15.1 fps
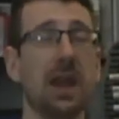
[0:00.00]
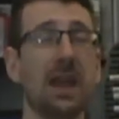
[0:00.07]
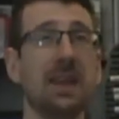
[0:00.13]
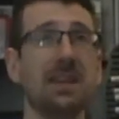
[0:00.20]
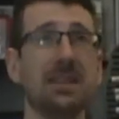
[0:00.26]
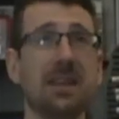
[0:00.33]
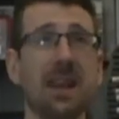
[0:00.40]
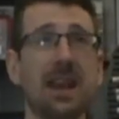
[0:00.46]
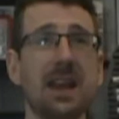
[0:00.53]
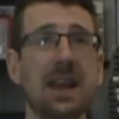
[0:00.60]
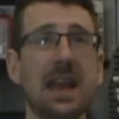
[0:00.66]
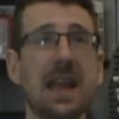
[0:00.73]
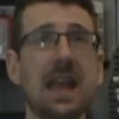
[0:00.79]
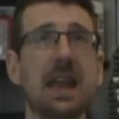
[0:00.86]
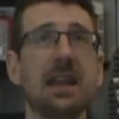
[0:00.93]
He is going to
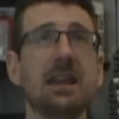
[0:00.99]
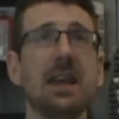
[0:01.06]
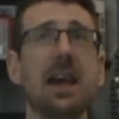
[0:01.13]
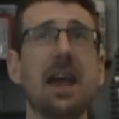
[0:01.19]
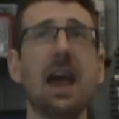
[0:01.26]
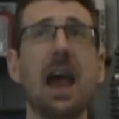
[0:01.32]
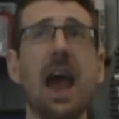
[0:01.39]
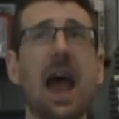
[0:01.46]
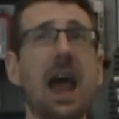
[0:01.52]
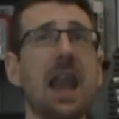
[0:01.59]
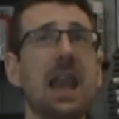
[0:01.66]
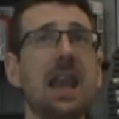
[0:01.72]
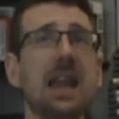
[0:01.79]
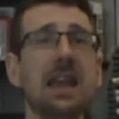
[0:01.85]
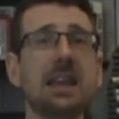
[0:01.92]
need
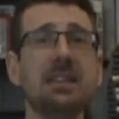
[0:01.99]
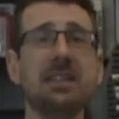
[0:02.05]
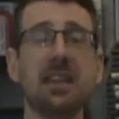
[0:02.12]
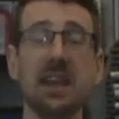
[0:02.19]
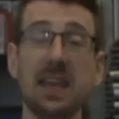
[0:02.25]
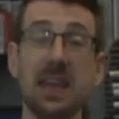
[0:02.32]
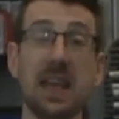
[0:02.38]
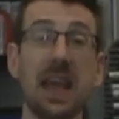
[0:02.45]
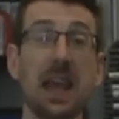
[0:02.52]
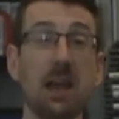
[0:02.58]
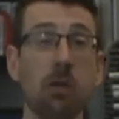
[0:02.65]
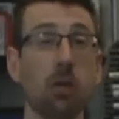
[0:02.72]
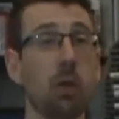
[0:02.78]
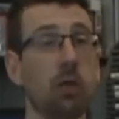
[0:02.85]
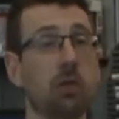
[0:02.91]
at least a
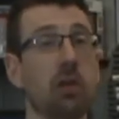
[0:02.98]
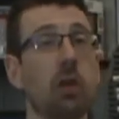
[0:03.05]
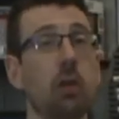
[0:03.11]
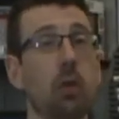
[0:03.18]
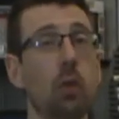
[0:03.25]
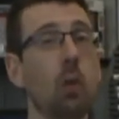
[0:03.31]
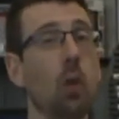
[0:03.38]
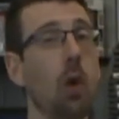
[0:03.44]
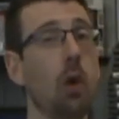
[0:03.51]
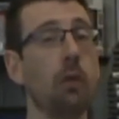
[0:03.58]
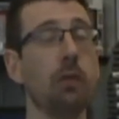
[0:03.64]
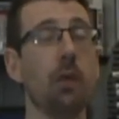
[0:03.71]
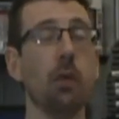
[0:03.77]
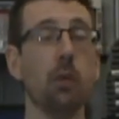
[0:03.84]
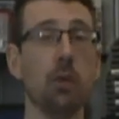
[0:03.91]
year or two
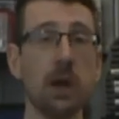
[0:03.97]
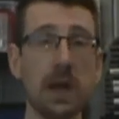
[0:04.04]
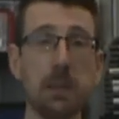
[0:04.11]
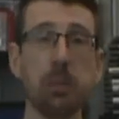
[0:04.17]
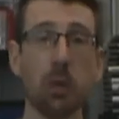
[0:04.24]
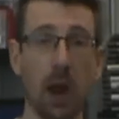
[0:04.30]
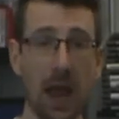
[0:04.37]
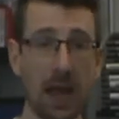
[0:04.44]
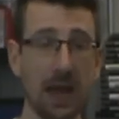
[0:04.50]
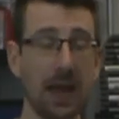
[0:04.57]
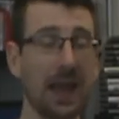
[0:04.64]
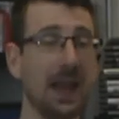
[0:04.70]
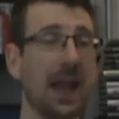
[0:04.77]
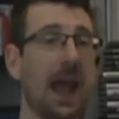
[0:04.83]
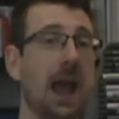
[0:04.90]
of
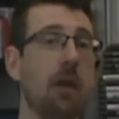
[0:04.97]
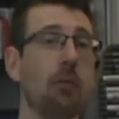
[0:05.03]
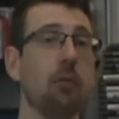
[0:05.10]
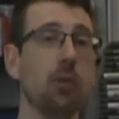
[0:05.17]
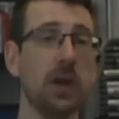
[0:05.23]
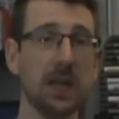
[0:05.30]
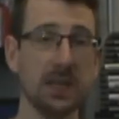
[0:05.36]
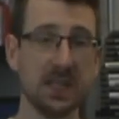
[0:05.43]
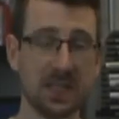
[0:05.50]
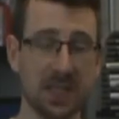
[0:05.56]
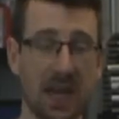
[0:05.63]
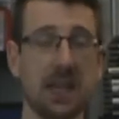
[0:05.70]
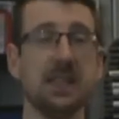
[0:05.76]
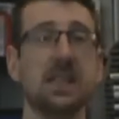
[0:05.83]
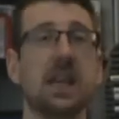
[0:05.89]
rebranding and
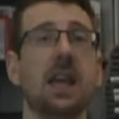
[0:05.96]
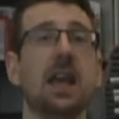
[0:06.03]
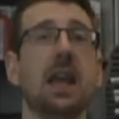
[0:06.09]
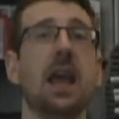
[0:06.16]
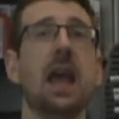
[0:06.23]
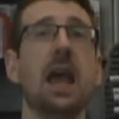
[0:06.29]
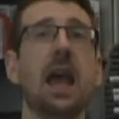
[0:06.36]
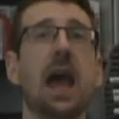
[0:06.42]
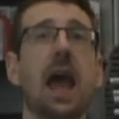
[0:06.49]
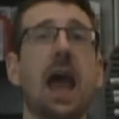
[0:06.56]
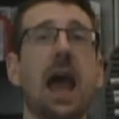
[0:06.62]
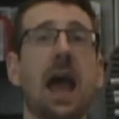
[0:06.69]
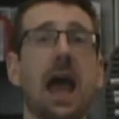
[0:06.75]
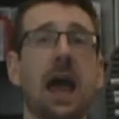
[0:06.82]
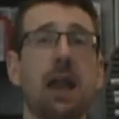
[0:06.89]
resetting
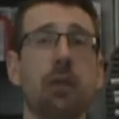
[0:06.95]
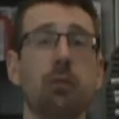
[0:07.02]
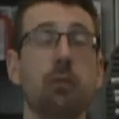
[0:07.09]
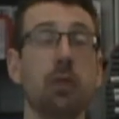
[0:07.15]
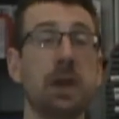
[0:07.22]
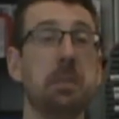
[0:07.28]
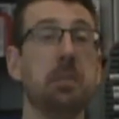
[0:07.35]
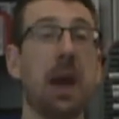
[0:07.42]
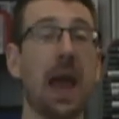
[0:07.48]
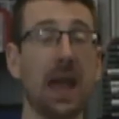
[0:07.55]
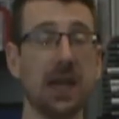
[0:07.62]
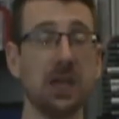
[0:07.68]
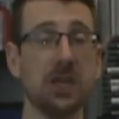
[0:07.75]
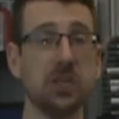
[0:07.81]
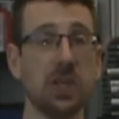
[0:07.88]
and
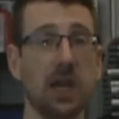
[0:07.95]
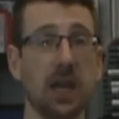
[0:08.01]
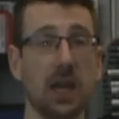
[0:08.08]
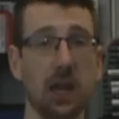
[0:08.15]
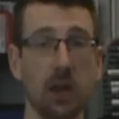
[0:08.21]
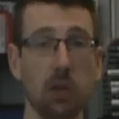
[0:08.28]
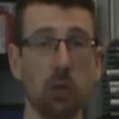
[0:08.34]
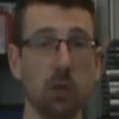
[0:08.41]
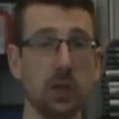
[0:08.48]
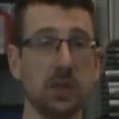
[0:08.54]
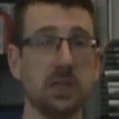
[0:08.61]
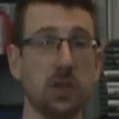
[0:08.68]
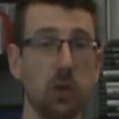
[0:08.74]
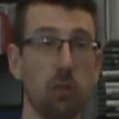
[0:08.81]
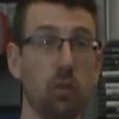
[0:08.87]
repackaging in order
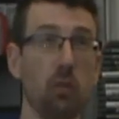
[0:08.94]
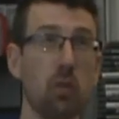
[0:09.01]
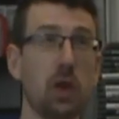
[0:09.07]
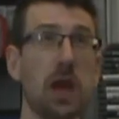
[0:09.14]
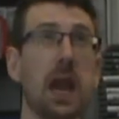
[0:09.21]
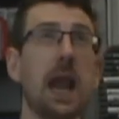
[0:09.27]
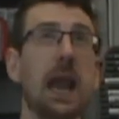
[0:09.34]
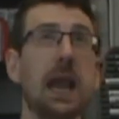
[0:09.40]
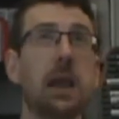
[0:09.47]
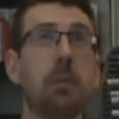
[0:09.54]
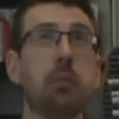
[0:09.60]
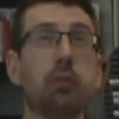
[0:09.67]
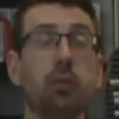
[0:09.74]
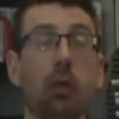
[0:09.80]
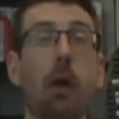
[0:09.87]
to really
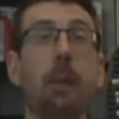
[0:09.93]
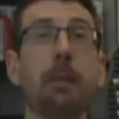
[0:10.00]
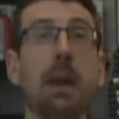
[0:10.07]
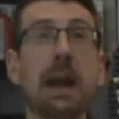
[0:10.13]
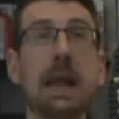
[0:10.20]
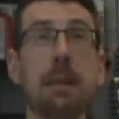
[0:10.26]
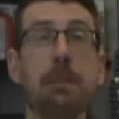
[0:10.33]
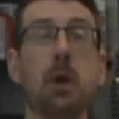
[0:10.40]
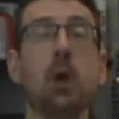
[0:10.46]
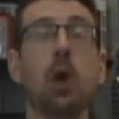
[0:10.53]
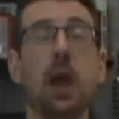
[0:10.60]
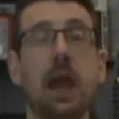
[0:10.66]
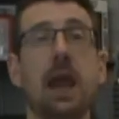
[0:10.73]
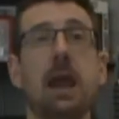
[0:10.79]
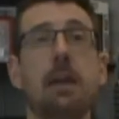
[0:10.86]
properly
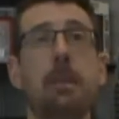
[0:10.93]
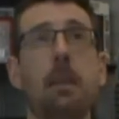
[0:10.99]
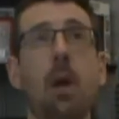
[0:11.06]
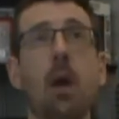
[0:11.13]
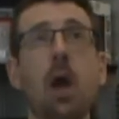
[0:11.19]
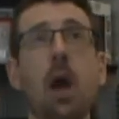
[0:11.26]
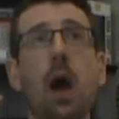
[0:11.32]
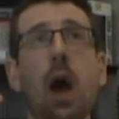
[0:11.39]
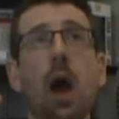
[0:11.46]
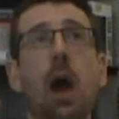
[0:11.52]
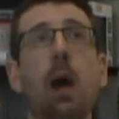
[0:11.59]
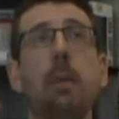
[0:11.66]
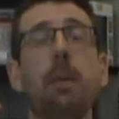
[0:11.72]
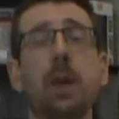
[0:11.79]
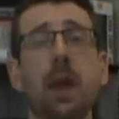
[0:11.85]
put him
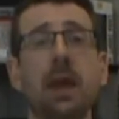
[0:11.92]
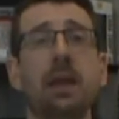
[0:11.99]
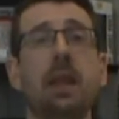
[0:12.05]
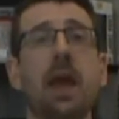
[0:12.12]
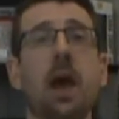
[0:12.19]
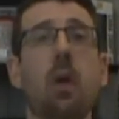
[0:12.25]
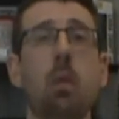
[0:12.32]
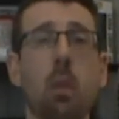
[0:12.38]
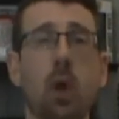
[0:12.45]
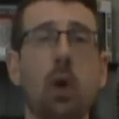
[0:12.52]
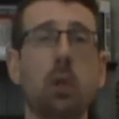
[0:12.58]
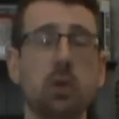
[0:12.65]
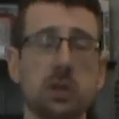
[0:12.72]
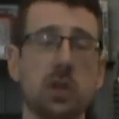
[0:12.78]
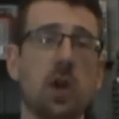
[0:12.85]
up in that
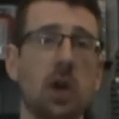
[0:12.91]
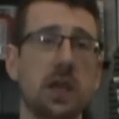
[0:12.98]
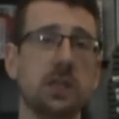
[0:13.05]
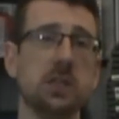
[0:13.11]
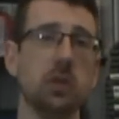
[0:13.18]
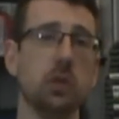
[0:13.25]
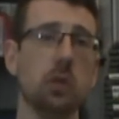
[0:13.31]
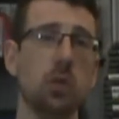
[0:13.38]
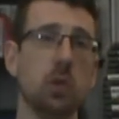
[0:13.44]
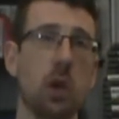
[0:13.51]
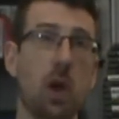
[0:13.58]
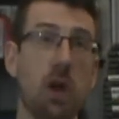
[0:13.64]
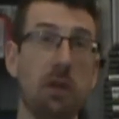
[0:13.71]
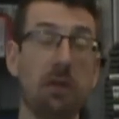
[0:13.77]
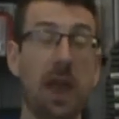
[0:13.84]
world title
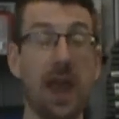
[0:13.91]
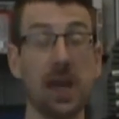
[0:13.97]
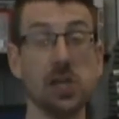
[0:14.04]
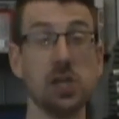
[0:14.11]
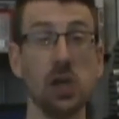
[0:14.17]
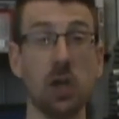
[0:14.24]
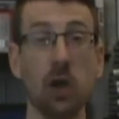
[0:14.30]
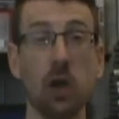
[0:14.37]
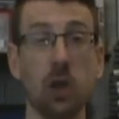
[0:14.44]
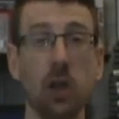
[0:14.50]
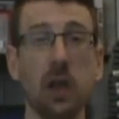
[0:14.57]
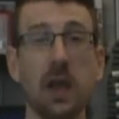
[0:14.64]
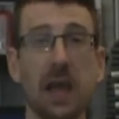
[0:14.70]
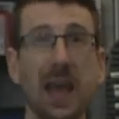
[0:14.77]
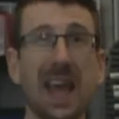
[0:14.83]
kind of
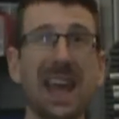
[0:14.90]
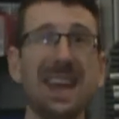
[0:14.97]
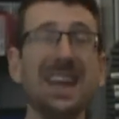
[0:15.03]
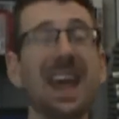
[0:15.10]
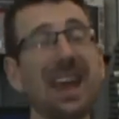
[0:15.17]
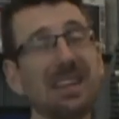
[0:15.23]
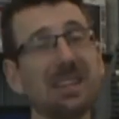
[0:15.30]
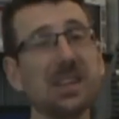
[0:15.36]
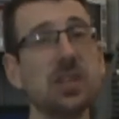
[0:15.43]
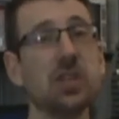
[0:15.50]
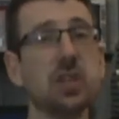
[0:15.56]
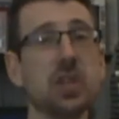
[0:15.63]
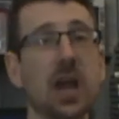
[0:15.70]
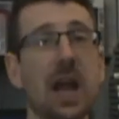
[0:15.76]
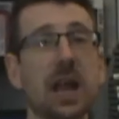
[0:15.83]
echelon. Yes,
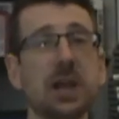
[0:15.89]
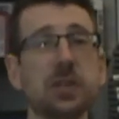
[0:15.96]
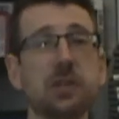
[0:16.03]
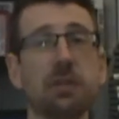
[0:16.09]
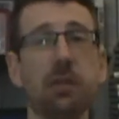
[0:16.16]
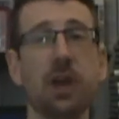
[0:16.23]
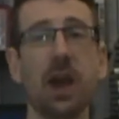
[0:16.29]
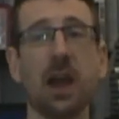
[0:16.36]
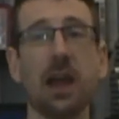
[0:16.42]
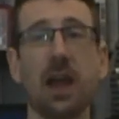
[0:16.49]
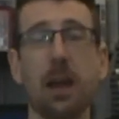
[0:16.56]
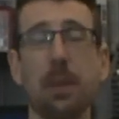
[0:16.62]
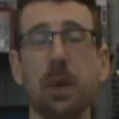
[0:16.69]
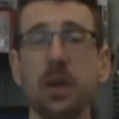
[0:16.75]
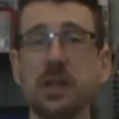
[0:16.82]
he's challenged for it a
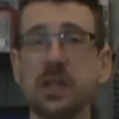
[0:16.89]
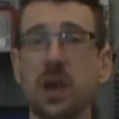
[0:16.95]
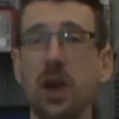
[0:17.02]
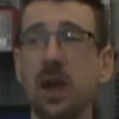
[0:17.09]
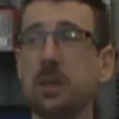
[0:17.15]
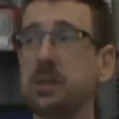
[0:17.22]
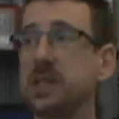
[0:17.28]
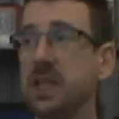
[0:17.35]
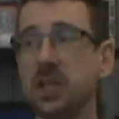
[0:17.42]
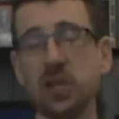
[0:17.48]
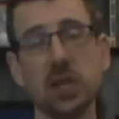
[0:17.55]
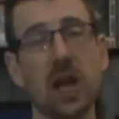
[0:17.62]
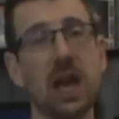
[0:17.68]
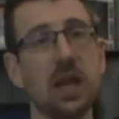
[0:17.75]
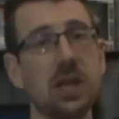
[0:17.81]
couple of times. He
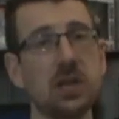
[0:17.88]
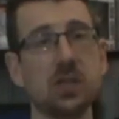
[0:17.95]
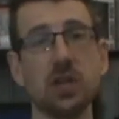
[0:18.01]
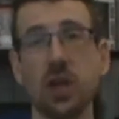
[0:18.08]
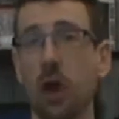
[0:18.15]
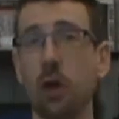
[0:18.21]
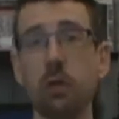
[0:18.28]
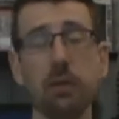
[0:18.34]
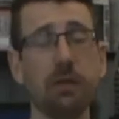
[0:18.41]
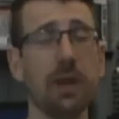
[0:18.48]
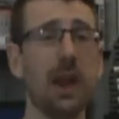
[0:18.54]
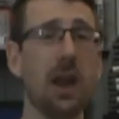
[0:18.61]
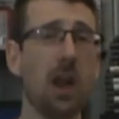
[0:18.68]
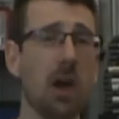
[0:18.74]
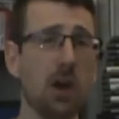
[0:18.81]
challenged
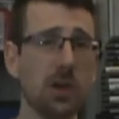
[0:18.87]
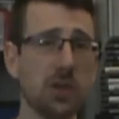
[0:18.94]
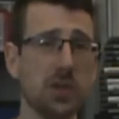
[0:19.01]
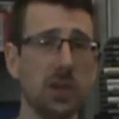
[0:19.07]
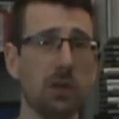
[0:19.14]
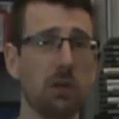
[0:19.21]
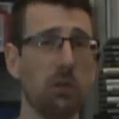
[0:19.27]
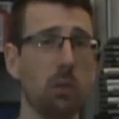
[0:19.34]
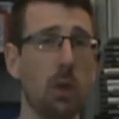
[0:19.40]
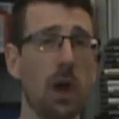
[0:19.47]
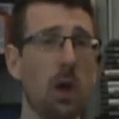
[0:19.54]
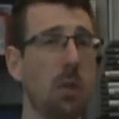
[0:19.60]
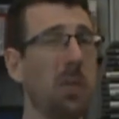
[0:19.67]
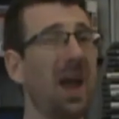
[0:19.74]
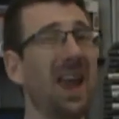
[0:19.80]
Kofi last year as
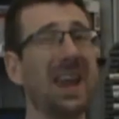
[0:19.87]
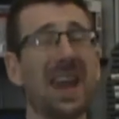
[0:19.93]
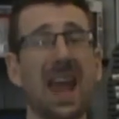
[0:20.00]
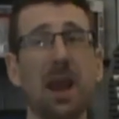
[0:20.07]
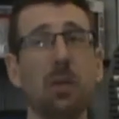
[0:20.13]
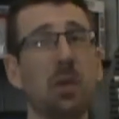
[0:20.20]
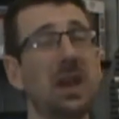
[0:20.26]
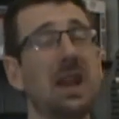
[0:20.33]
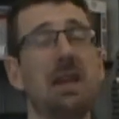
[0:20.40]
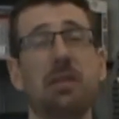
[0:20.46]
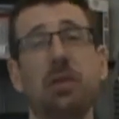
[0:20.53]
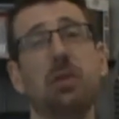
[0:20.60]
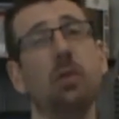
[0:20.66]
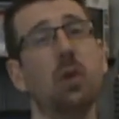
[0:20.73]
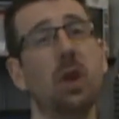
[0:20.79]
well. But again, we
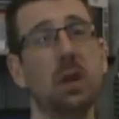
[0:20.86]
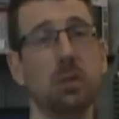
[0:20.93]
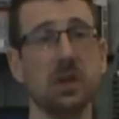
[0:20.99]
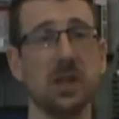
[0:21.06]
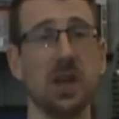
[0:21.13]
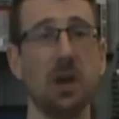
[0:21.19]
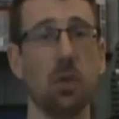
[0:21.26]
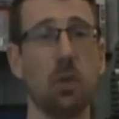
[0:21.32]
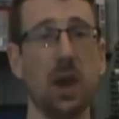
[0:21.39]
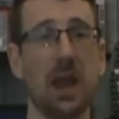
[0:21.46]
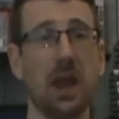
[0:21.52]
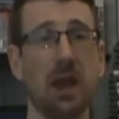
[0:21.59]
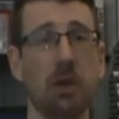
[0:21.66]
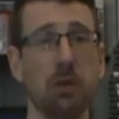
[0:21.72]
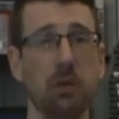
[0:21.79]
never thought he was going to
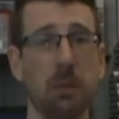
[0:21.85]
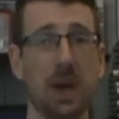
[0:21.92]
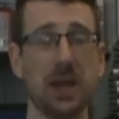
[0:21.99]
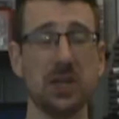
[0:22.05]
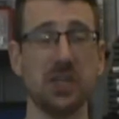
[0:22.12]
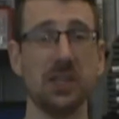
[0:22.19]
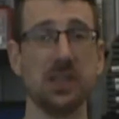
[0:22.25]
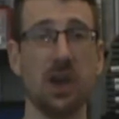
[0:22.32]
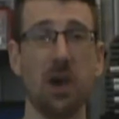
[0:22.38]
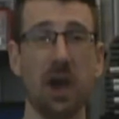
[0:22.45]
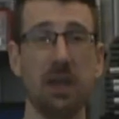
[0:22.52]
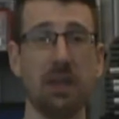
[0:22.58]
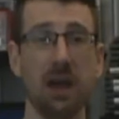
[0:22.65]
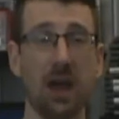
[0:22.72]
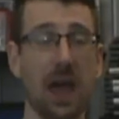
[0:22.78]
win those matches
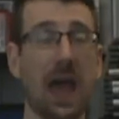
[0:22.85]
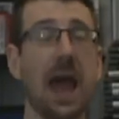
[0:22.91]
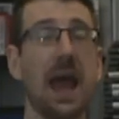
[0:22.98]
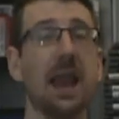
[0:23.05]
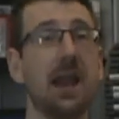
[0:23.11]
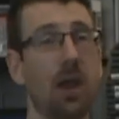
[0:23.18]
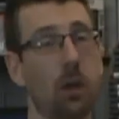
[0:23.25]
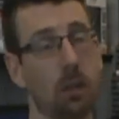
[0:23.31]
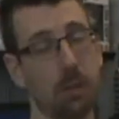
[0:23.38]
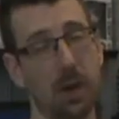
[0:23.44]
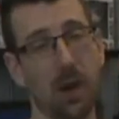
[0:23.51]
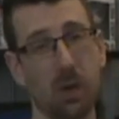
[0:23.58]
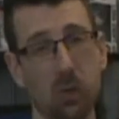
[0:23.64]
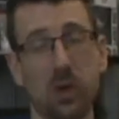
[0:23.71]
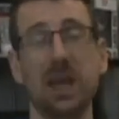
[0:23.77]
either. And lo and
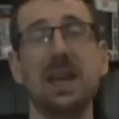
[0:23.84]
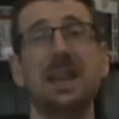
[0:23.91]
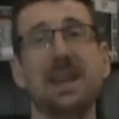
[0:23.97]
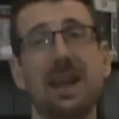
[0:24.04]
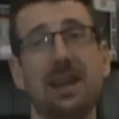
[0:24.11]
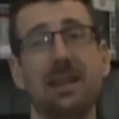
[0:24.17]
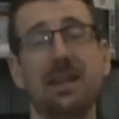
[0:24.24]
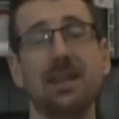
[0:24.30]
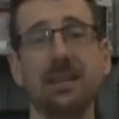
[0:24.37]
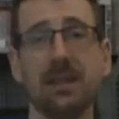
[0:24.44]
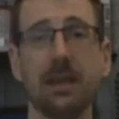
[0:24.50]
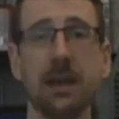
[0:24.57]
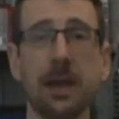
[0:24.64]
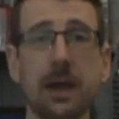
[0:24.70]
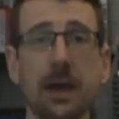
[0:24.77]
behold, he didn't.